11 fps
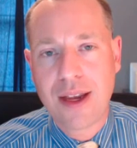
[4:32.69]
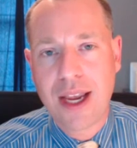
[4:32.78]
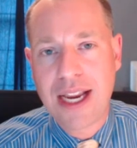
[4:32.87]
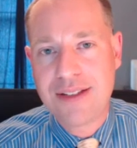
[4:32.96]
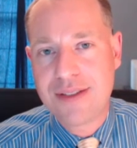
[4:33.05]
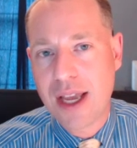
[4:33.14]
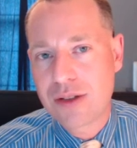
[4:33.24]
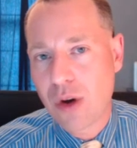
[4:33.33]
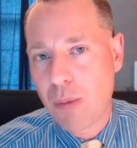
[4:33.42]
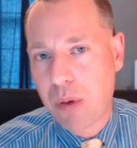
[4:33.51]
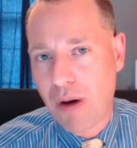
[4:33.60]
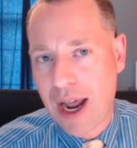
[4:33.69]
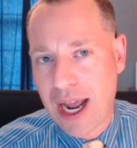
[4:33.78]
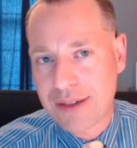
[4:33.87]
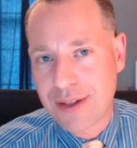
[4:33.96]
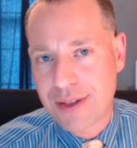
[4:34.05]
a dental
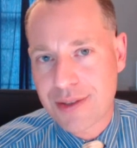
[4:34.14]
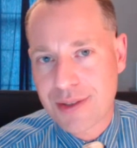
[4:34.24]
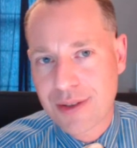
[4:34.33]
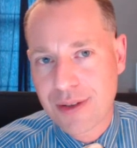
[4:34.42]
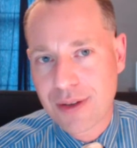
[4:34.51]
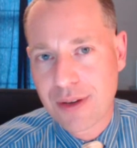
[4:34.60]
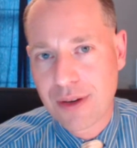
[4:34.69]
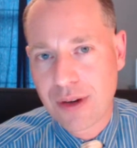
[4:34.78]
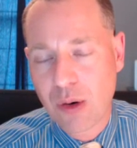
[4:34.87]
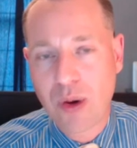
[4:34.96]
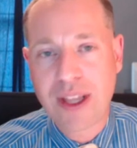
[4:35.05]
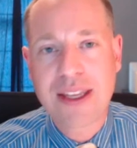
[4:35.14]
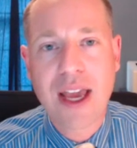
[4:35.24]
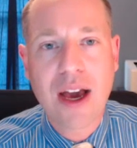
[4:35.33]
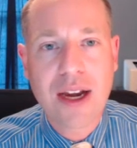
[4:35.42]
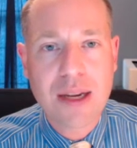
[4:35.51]
practice or an
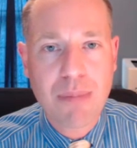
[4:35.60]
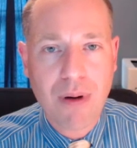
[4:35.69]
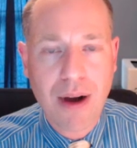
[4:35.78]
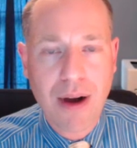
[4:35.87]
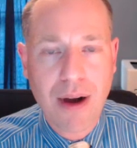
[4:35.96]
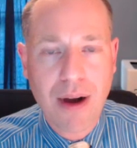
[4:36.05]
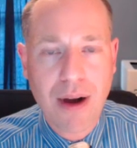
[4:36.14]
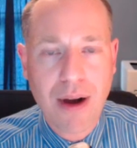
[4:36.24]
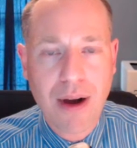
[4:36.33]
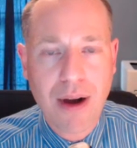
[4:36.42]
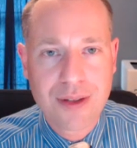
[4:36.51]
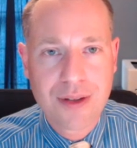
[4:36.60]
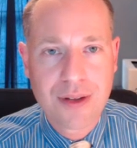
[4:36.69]
accounting practice